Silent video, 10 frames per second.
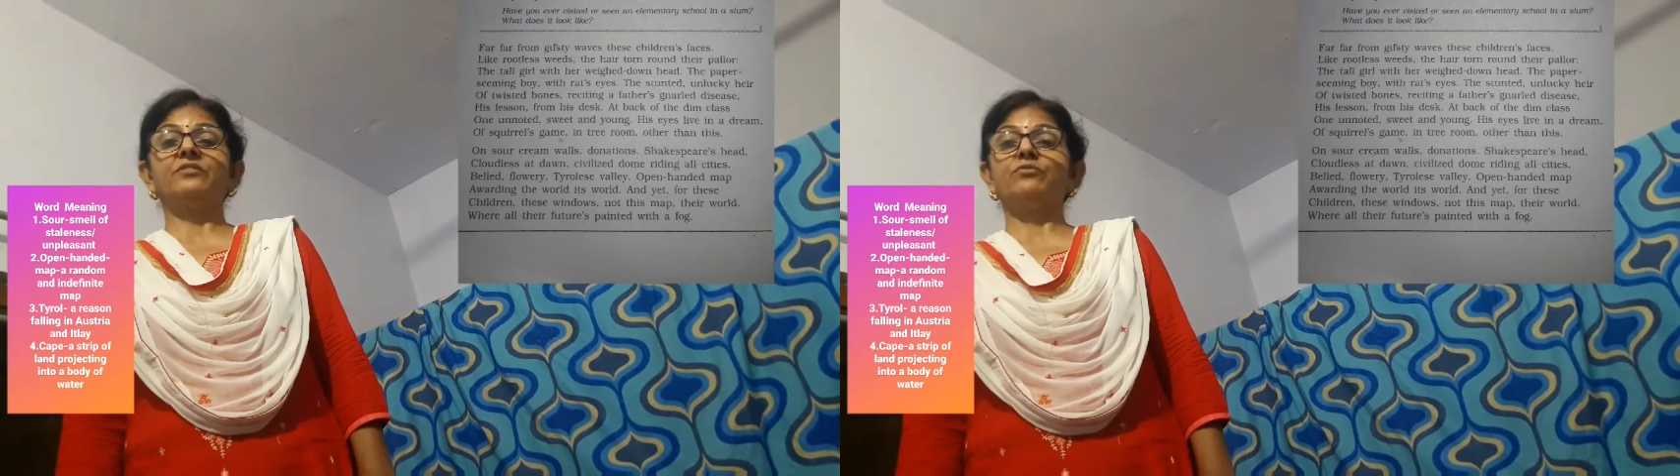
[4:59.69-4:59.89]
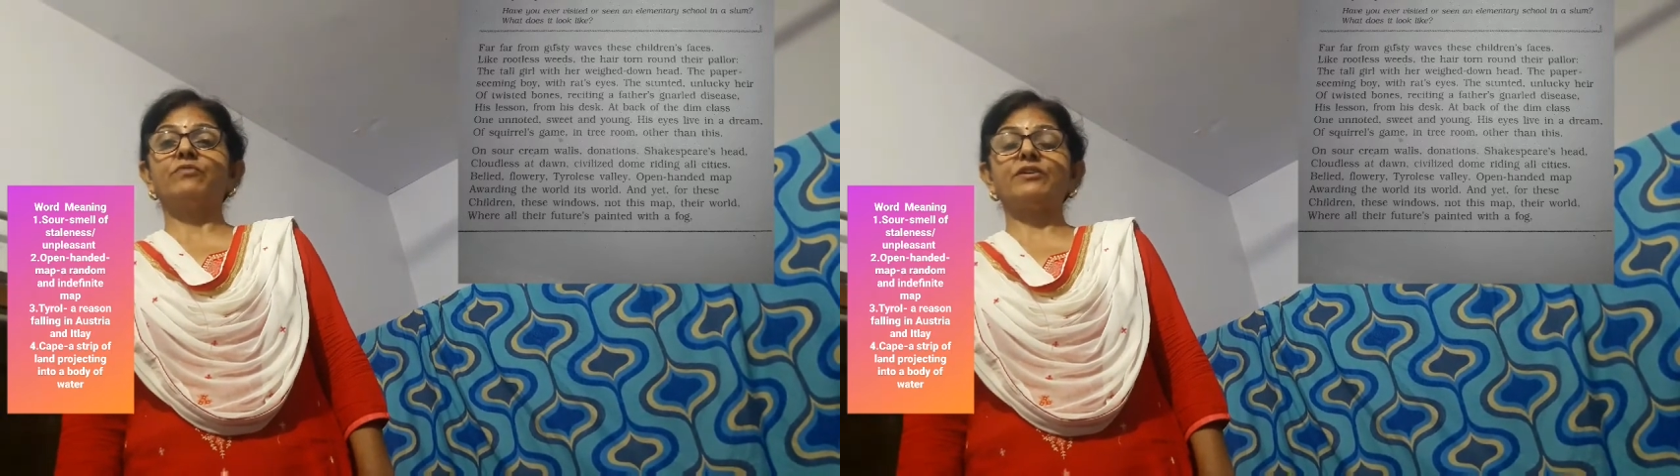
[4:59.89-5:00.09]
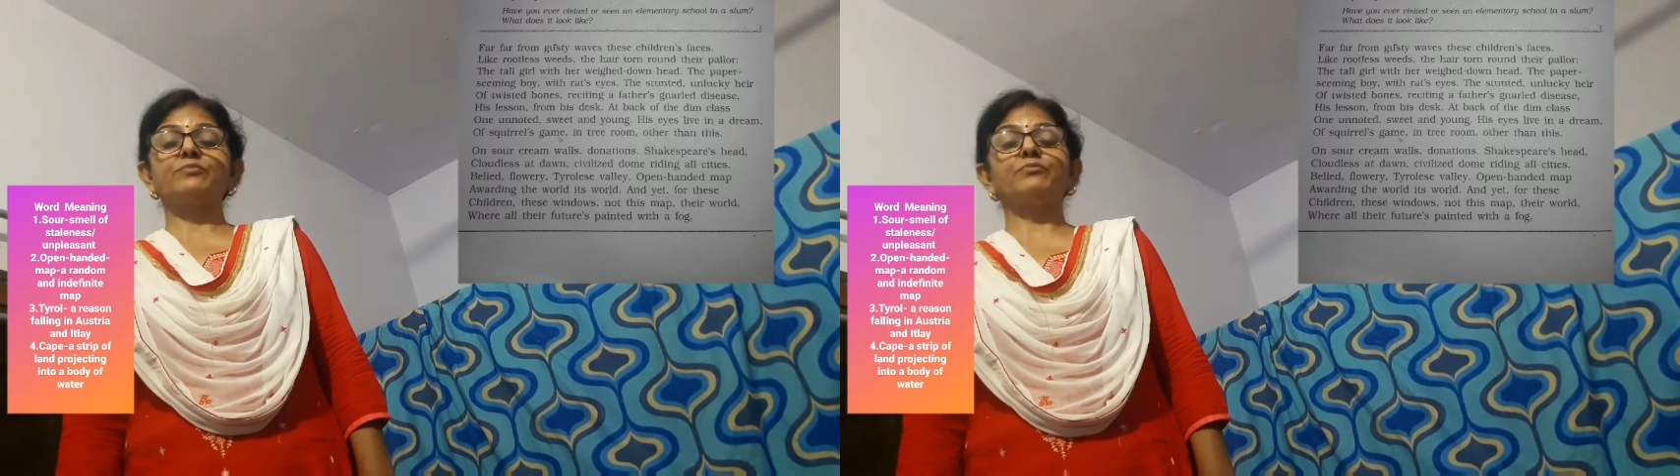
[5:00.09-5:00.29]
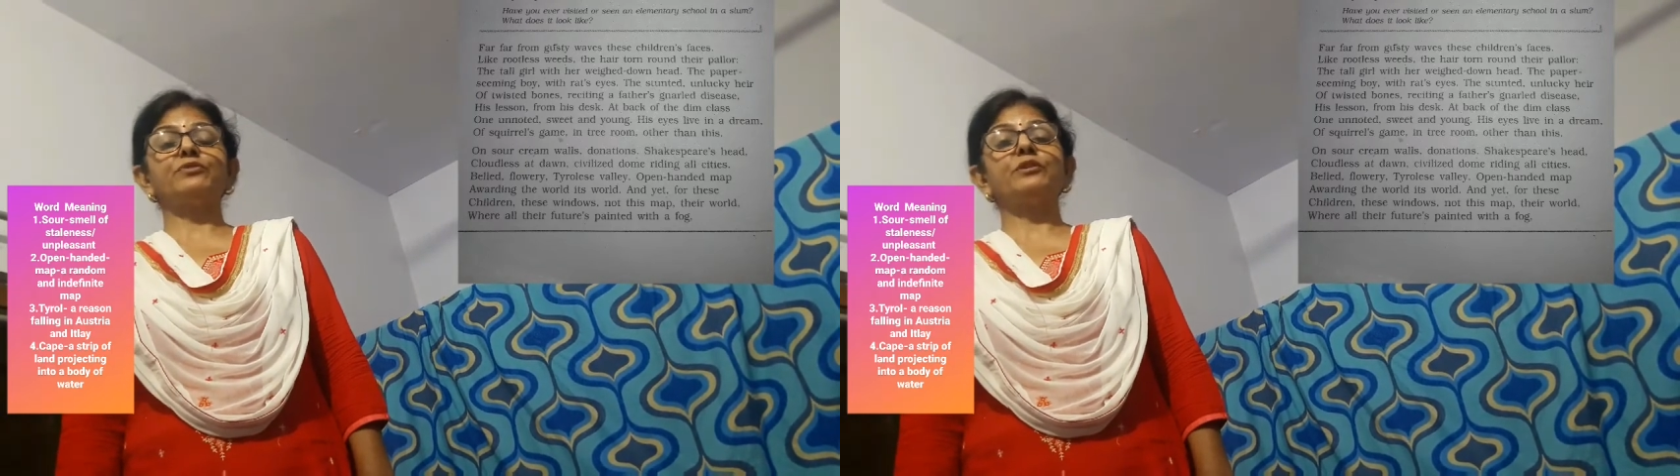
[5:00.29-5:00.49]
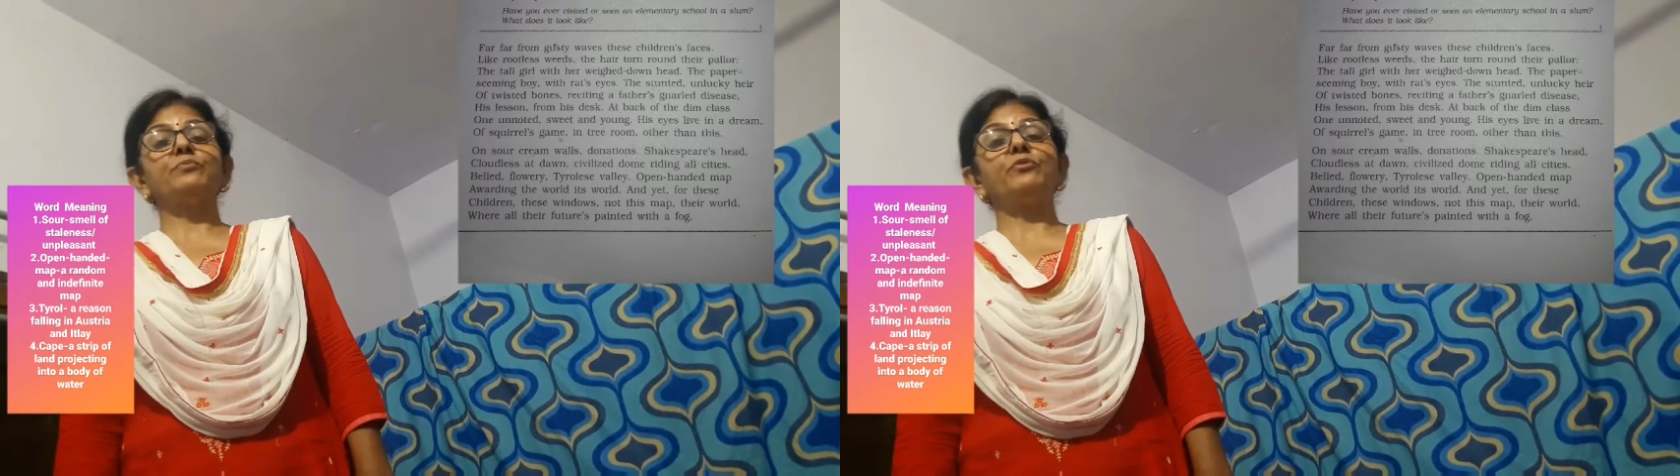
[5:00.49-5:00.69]
was put
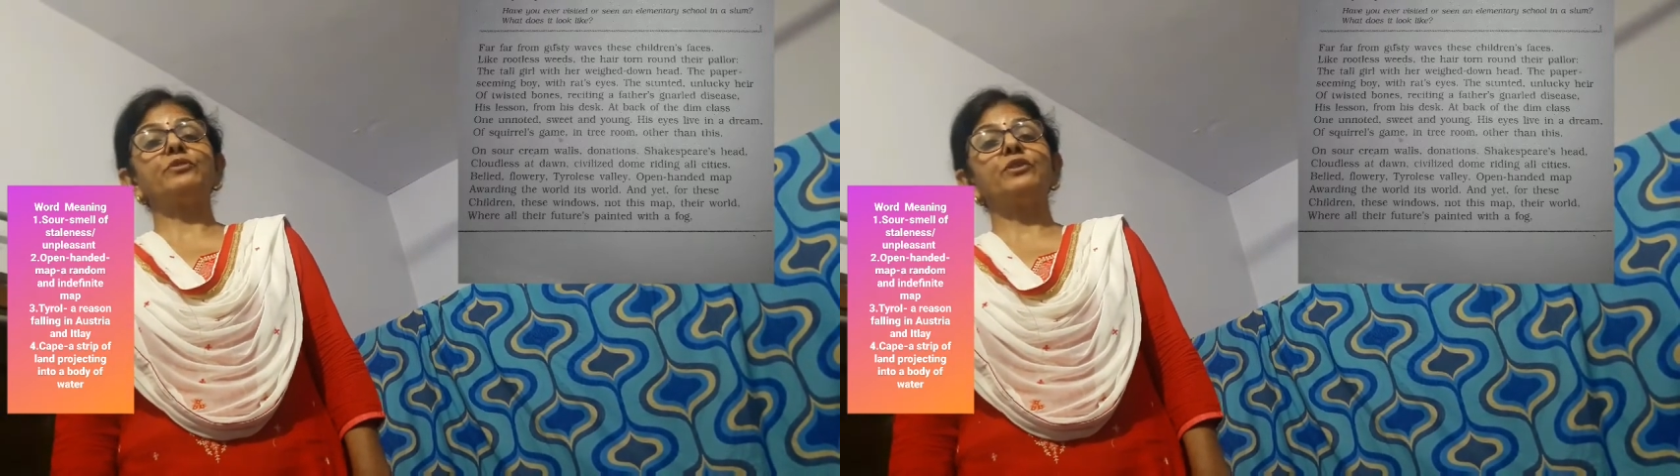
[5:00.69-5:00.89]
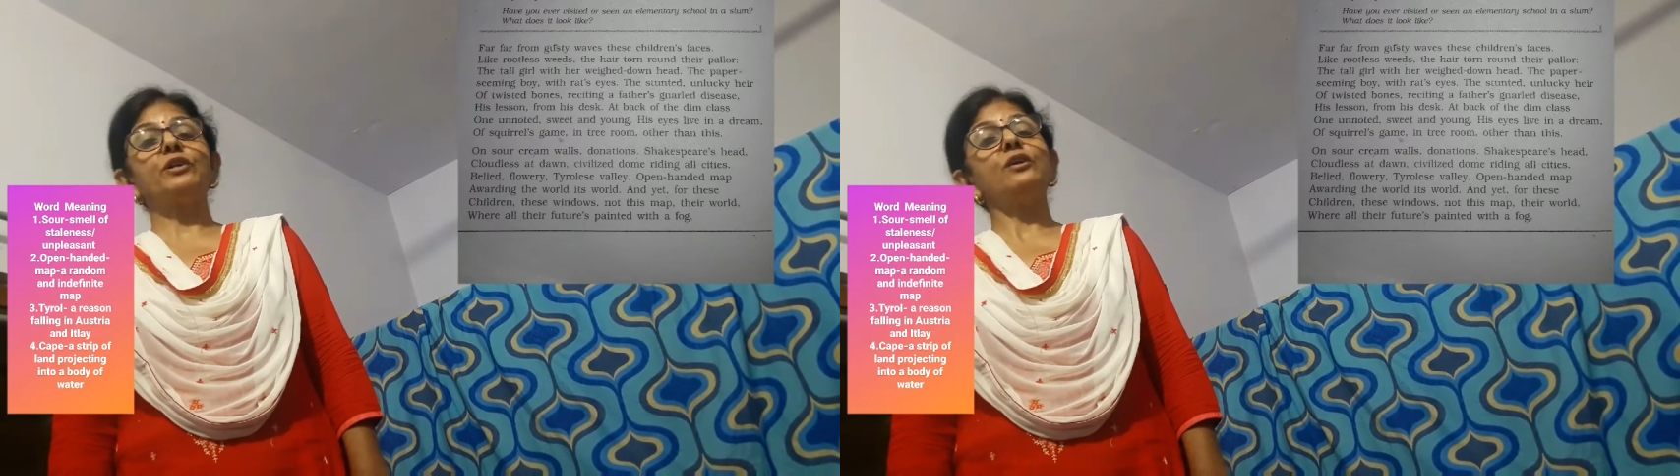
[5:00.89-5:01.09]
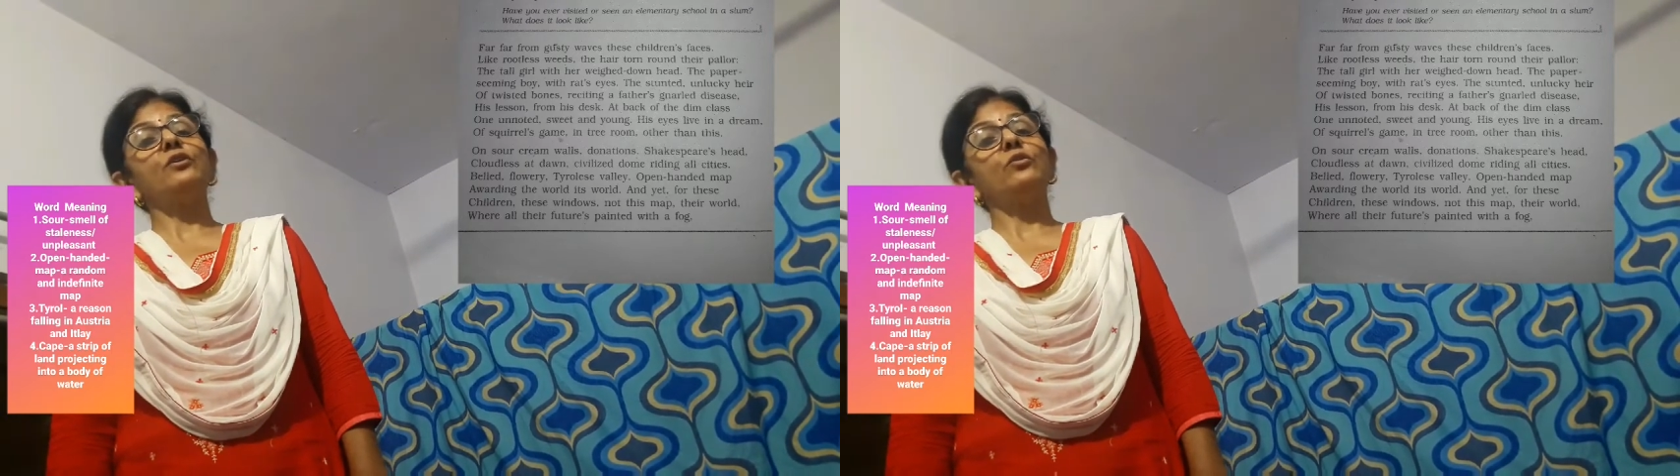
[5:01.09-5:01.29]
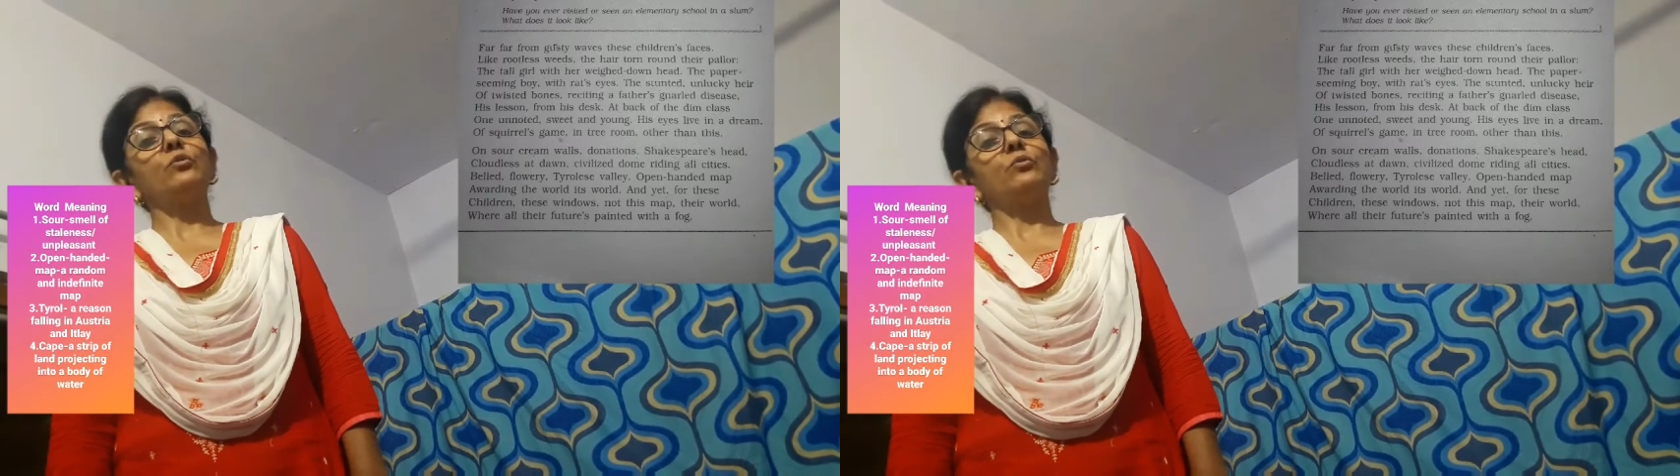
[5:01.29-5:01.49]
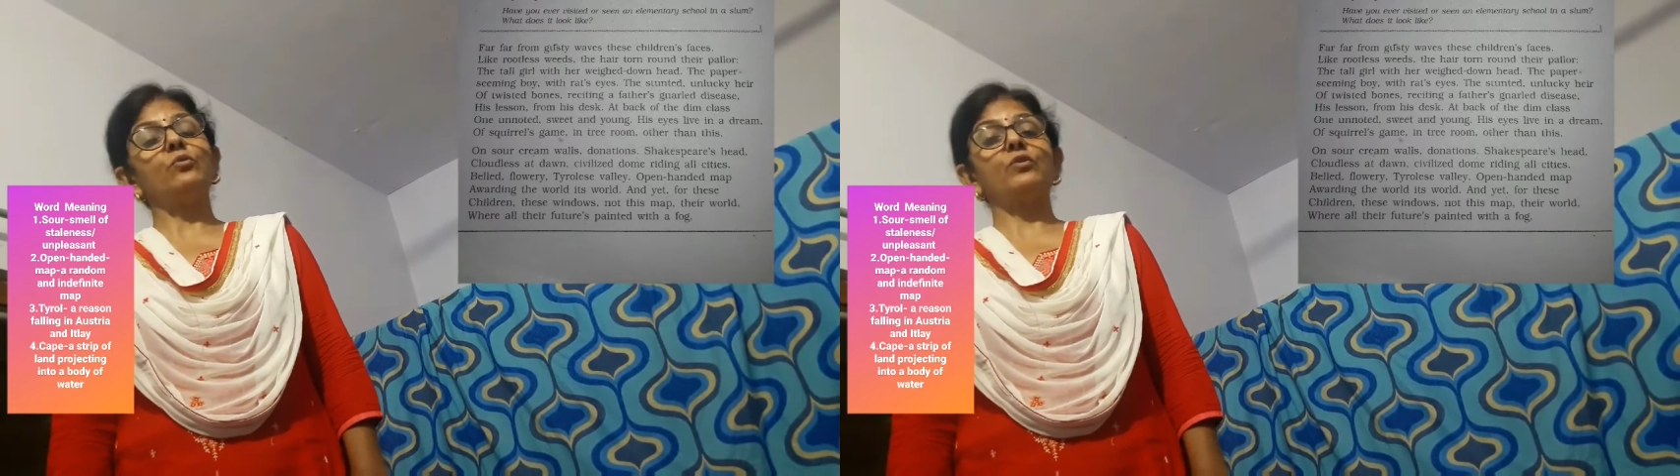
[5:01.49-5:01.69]
up on the
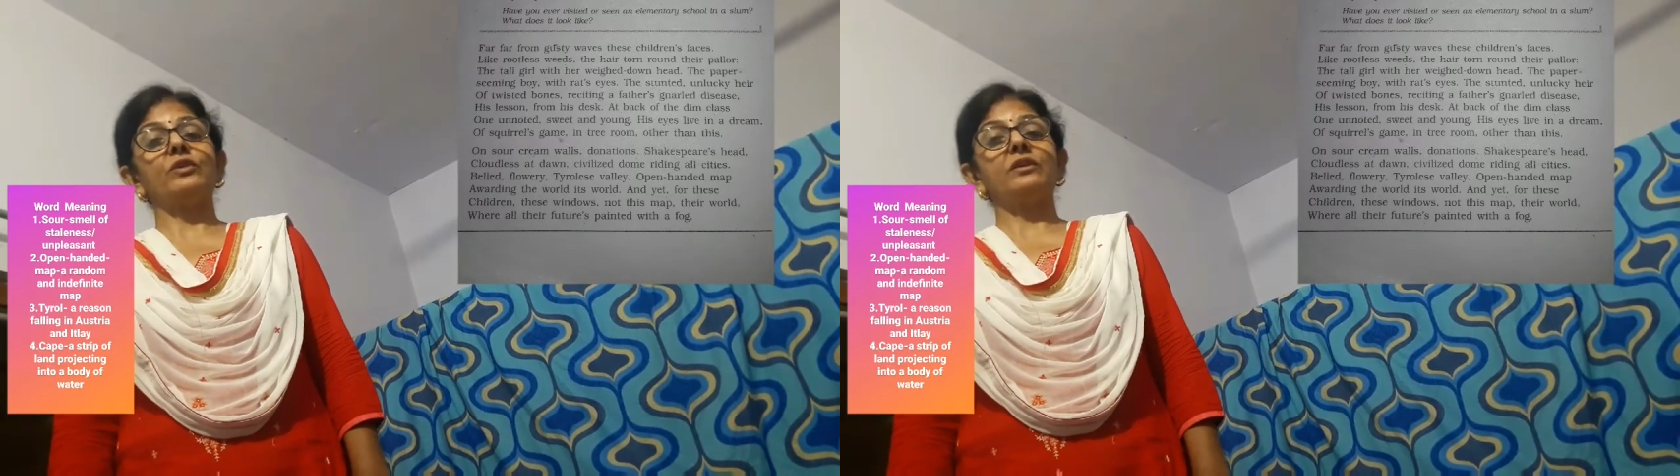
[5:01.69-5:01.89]
wall.